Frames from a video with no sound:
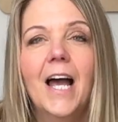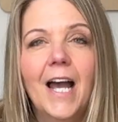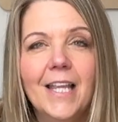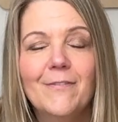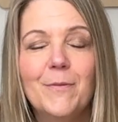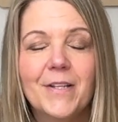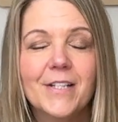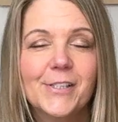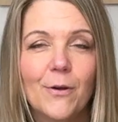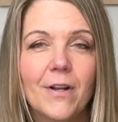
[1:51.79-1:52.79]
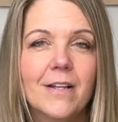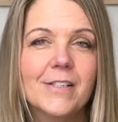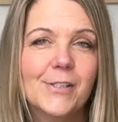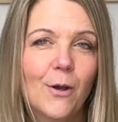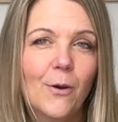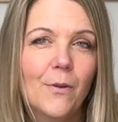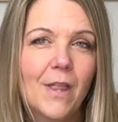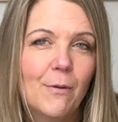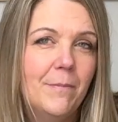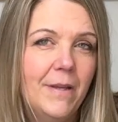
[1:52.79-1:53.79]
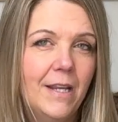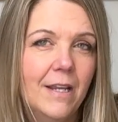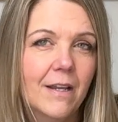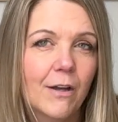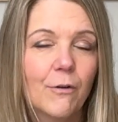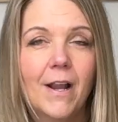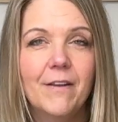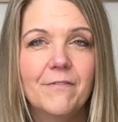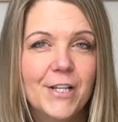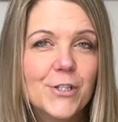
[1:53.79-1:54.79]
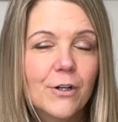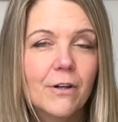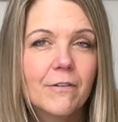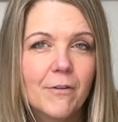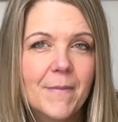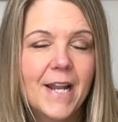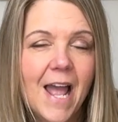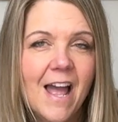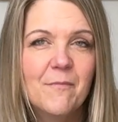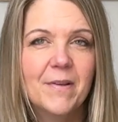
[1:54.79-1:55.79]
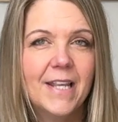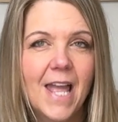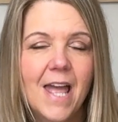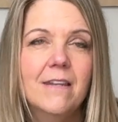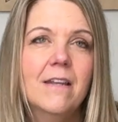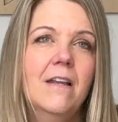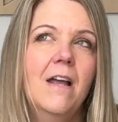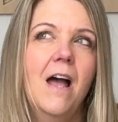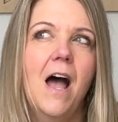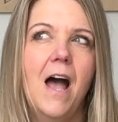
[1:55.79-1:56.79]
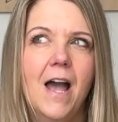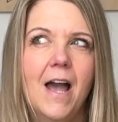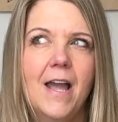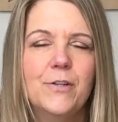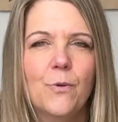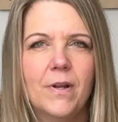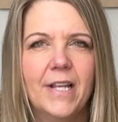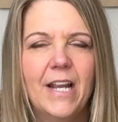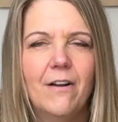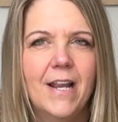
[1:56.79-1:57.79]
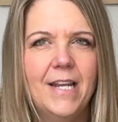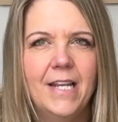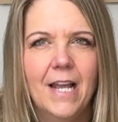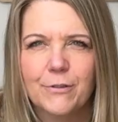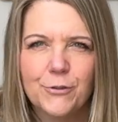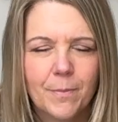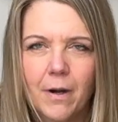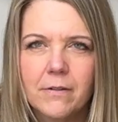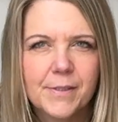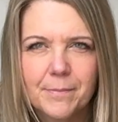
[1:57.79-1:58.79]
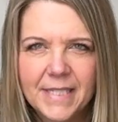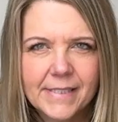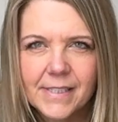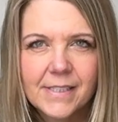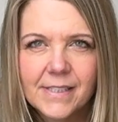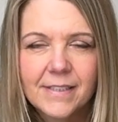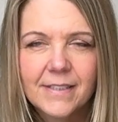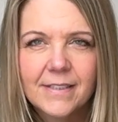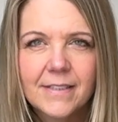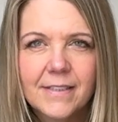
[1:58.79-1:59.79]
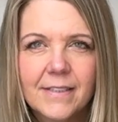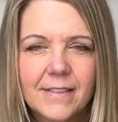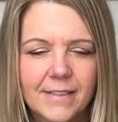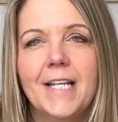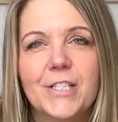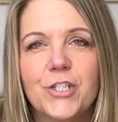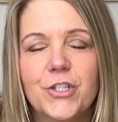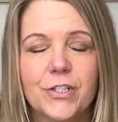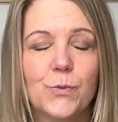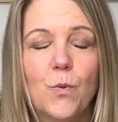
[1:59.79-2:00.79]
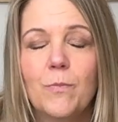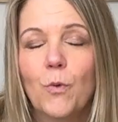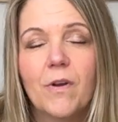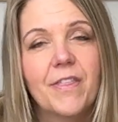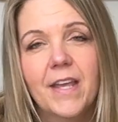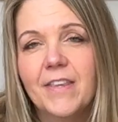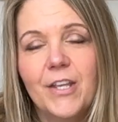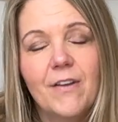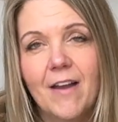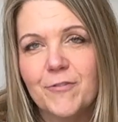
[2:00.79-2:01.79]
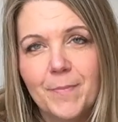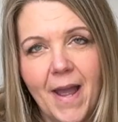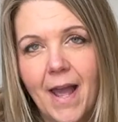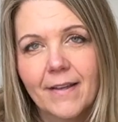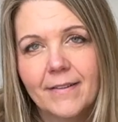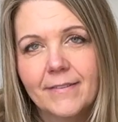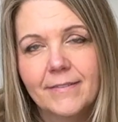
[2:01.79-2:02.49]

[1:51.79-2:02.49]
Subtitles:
I live in Minnesota, so that would be a great feature for me to have. But again, I don't want to carry any extra parts and pieces. It's just one more thing that you have to pack.